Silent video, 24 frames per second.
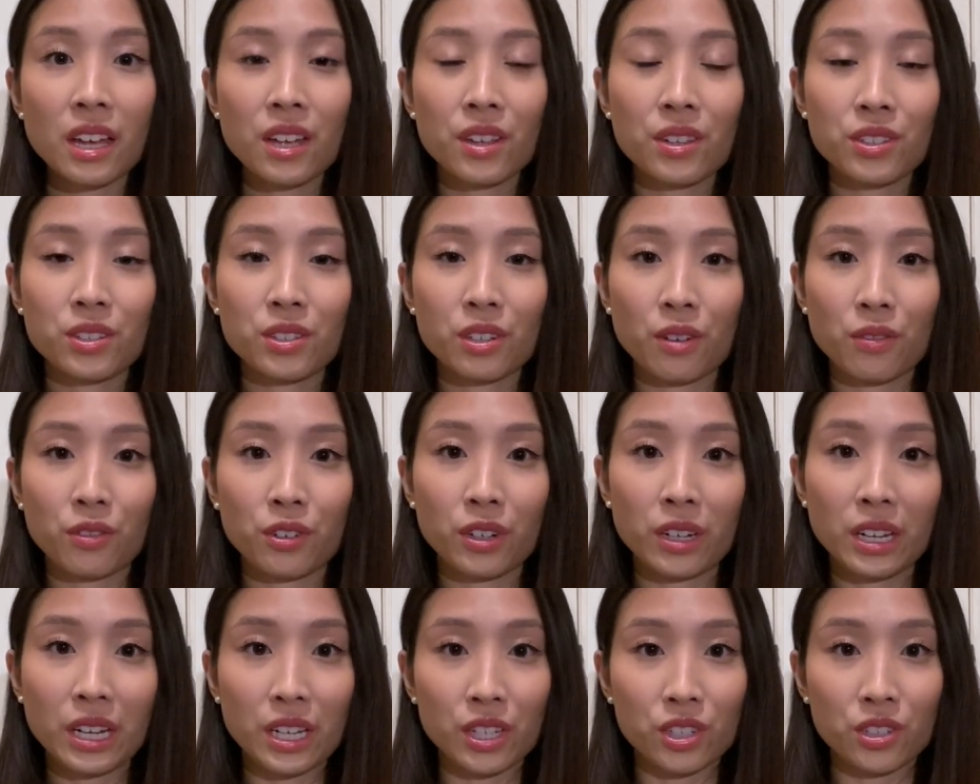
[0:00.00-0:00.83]
So if
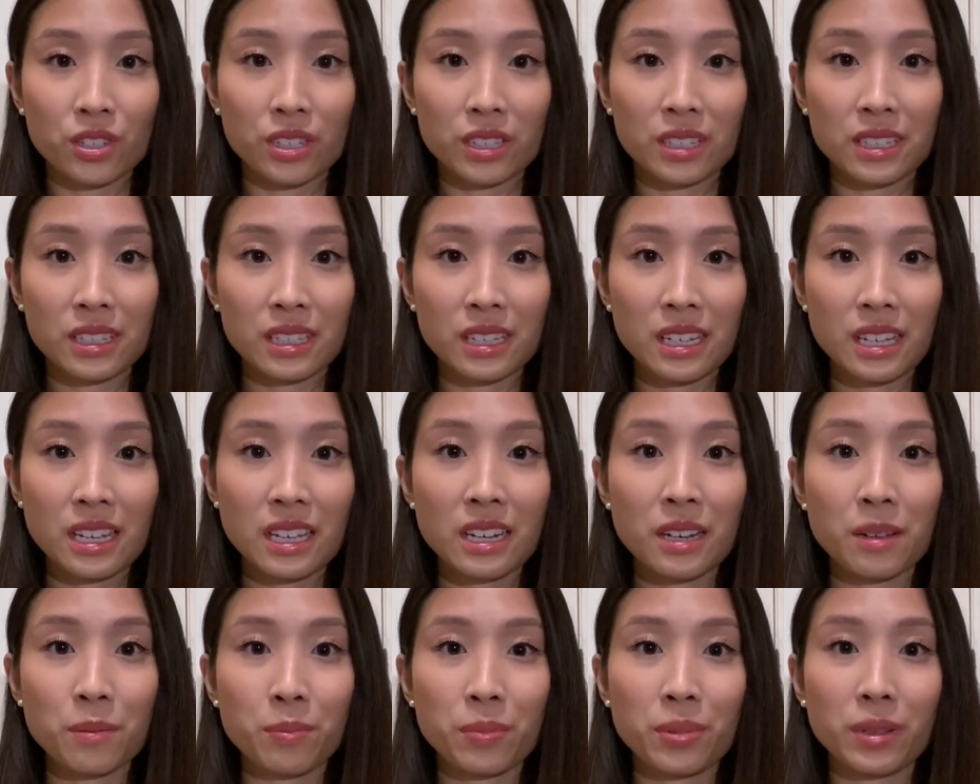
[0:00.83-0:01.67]
you're
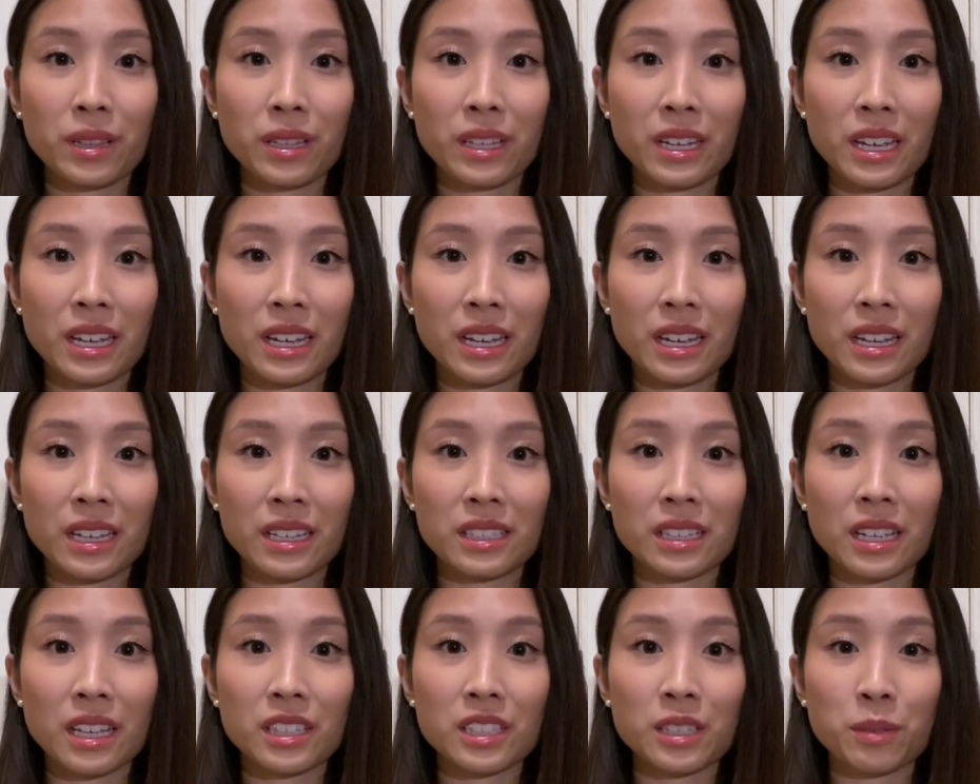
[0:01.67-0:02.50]
interested,
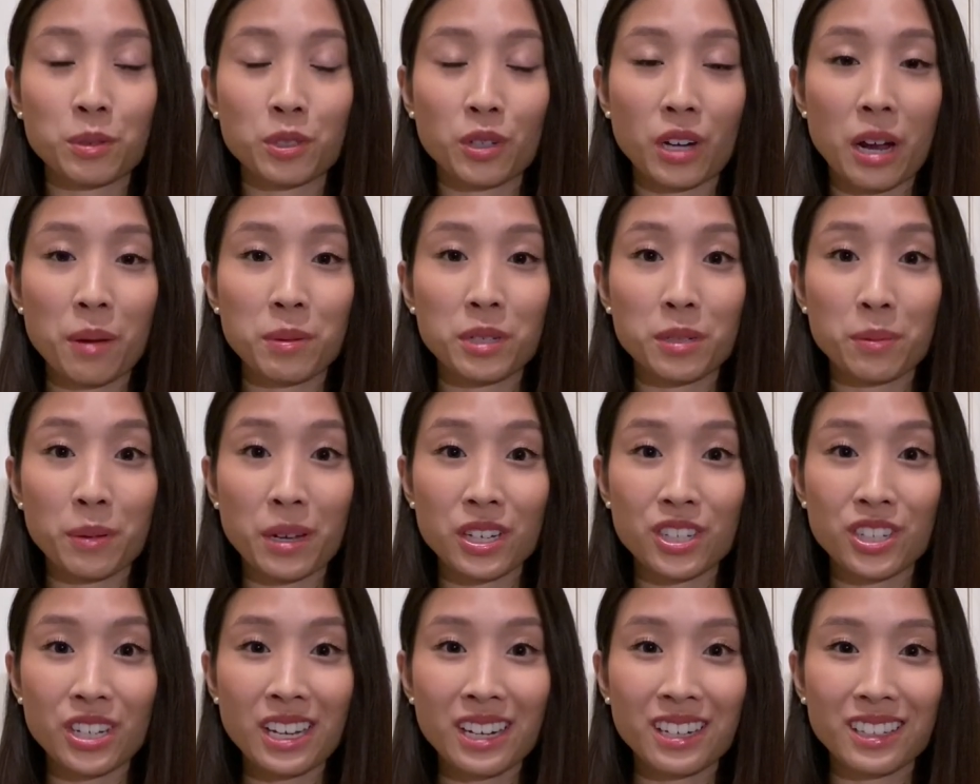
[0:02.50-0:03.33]
please subscribe to my
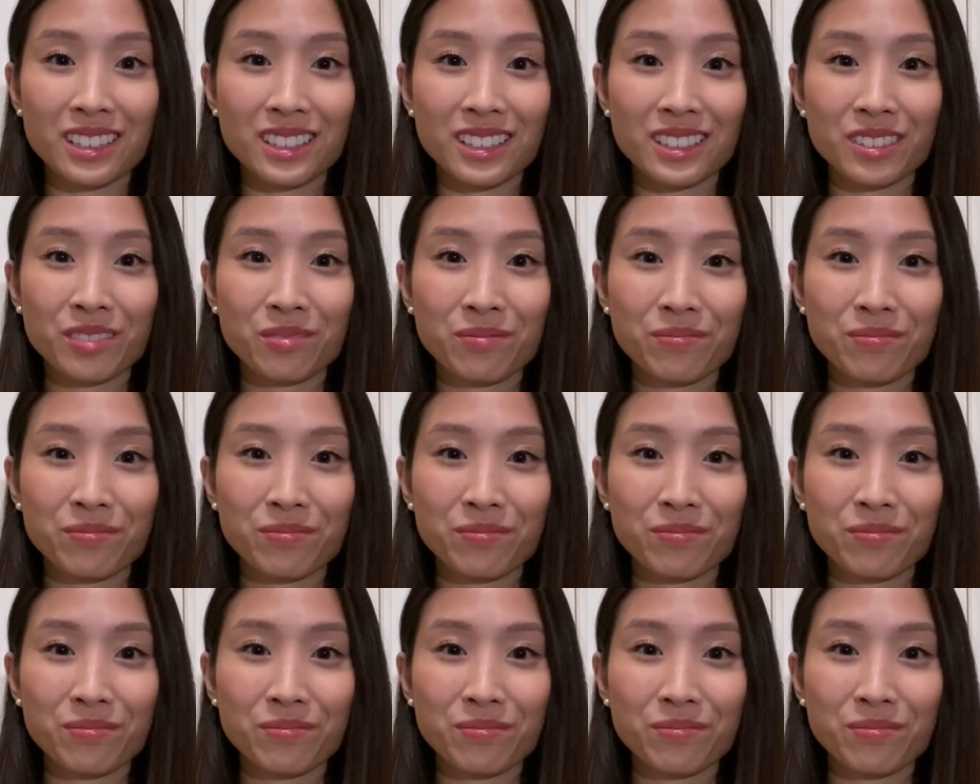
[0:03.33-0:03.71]
channel.